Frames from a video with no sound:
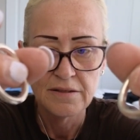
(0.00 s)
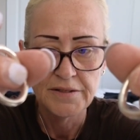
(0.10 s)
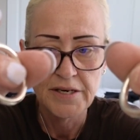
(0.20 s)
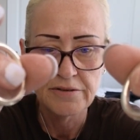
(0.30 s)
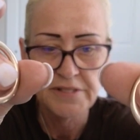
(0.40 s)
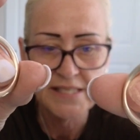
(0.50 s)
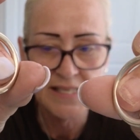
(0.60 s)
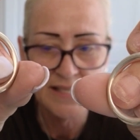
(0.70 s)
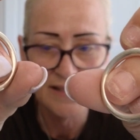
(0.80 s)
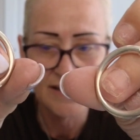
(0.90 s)
No
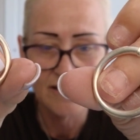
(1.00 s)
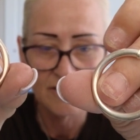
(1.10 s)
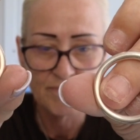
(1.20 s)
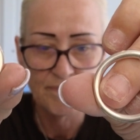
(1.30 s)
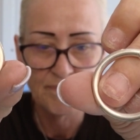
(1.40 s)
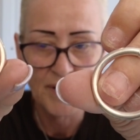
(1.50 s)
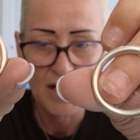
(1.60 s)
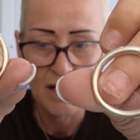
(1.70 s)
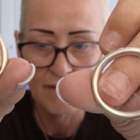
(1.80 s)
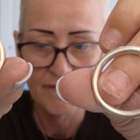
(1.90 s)
dents. They're in
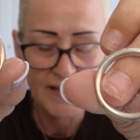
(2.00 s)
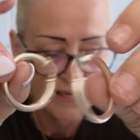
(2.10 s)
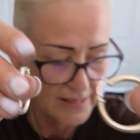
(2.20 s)
perfect